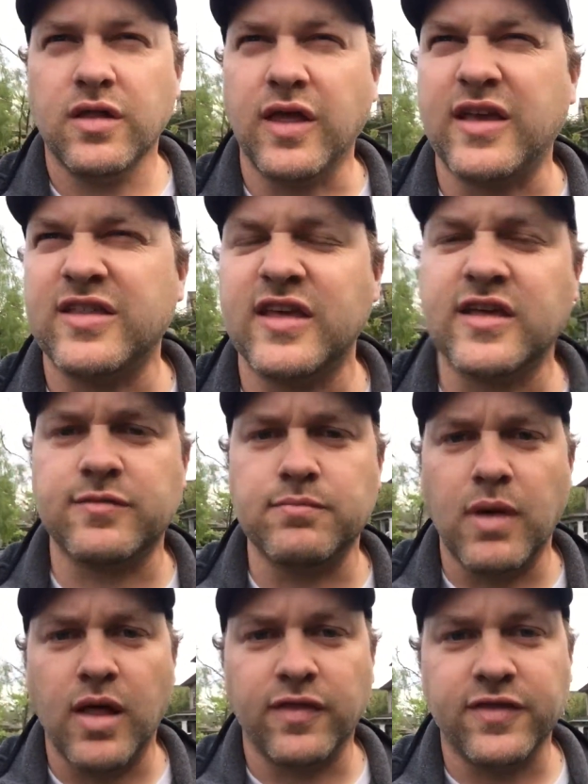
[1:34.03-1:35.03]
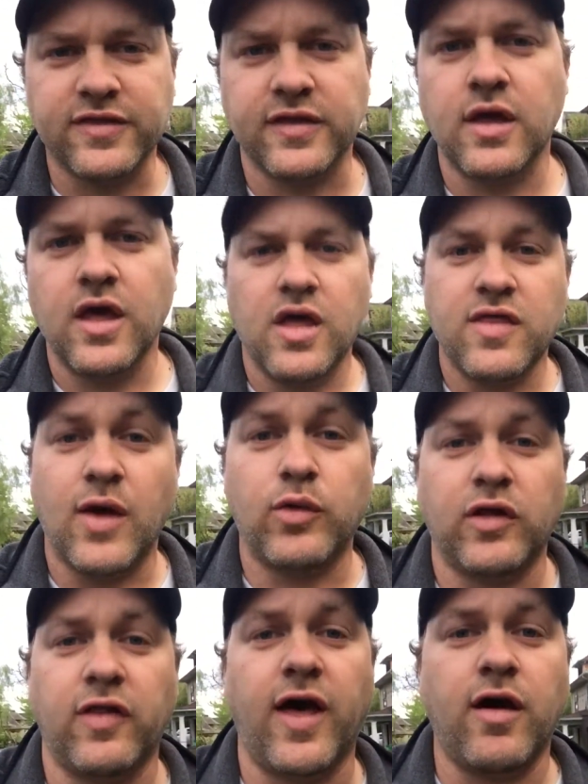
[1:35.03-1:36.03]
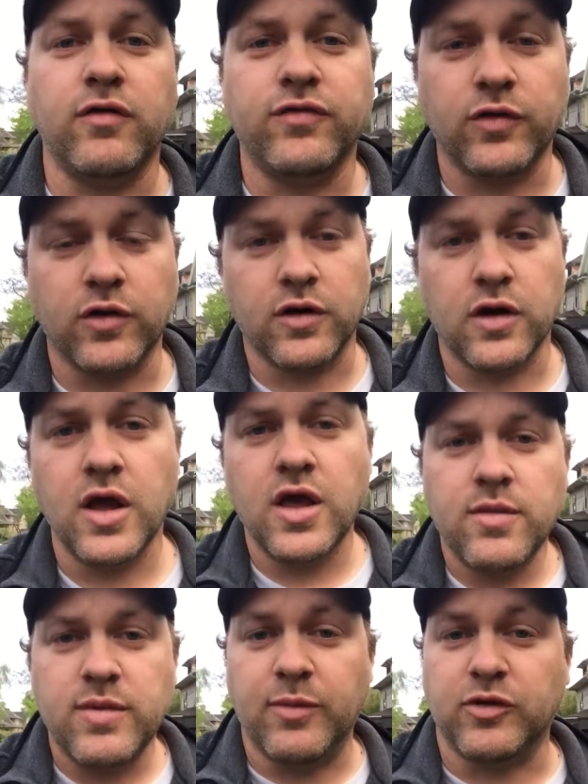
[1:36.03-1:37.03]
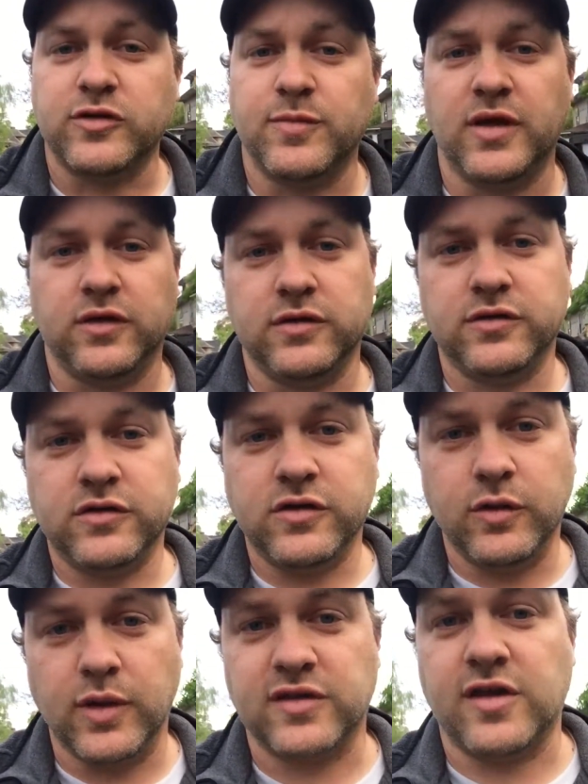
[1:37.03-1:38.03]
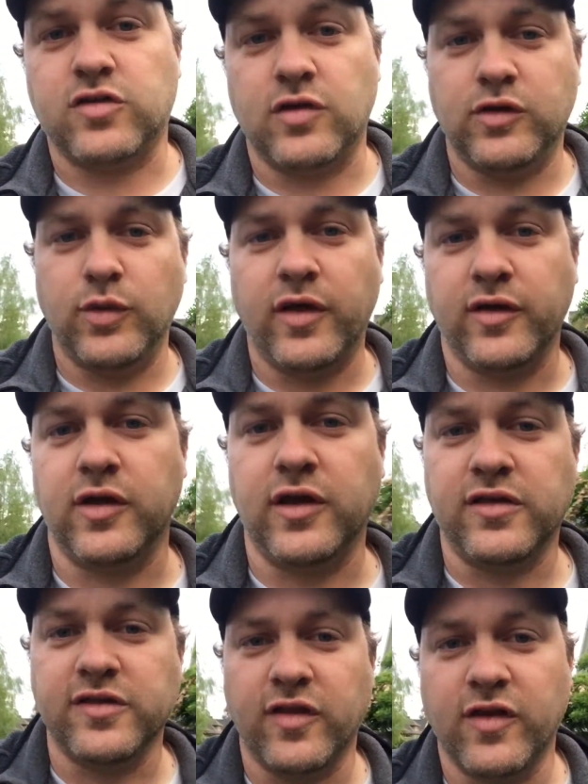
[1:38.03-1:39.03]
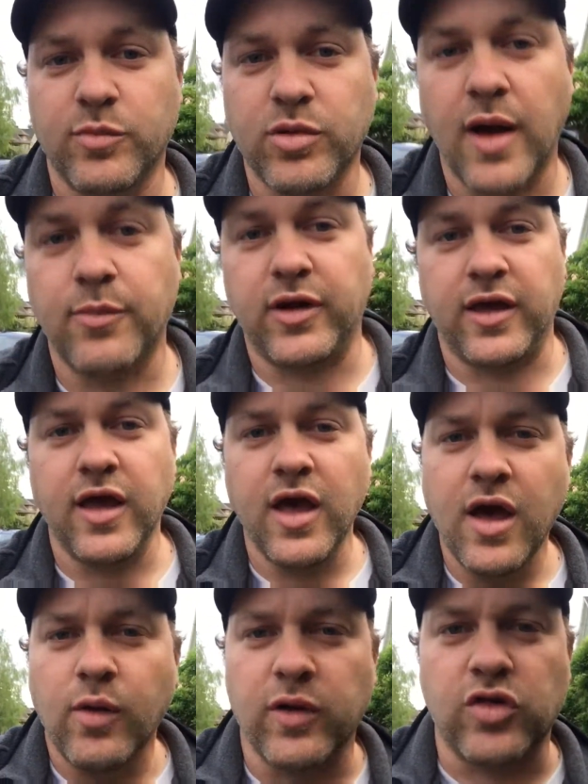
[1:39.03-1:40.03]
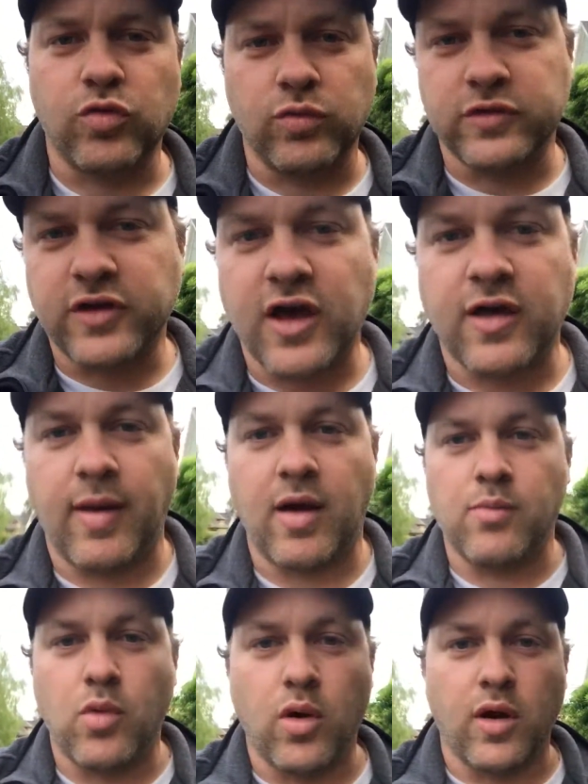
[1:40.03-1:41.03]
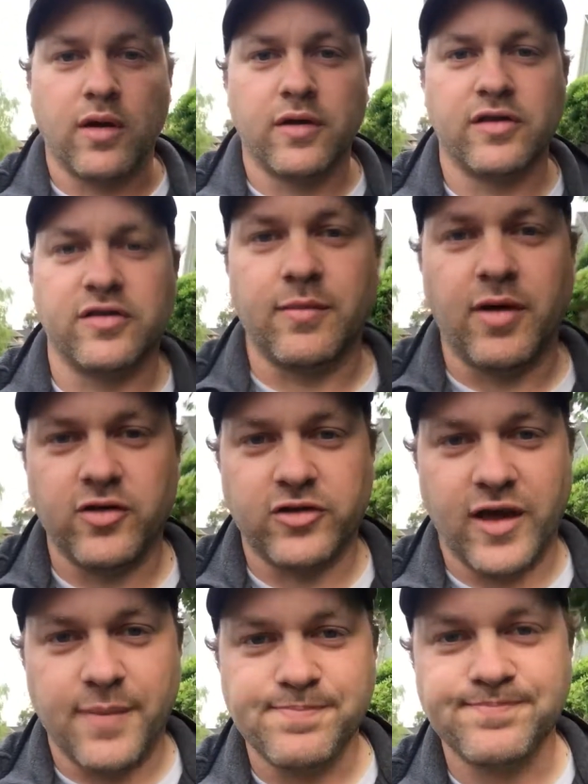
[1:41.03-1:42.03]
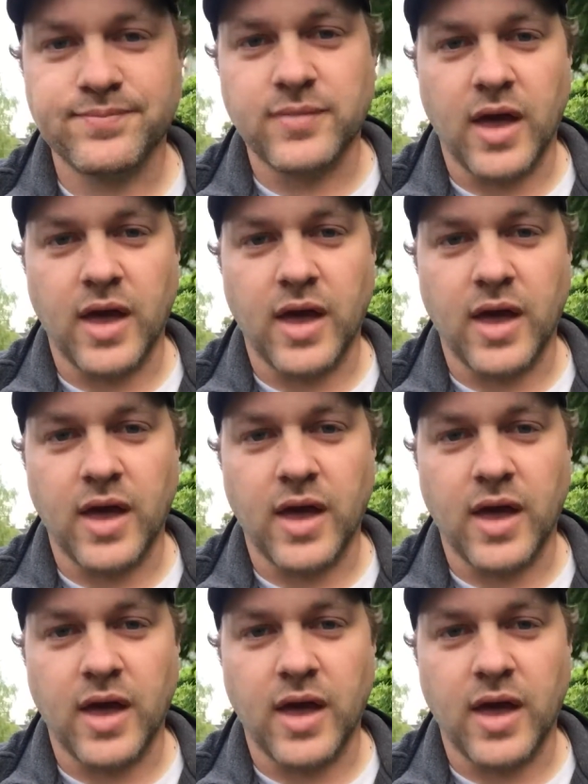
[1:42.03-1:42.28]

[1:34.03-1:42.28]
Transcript: like 6 months that would allow for people to build 2 accessory dwelling units on their property, which we'll talk about more some other time.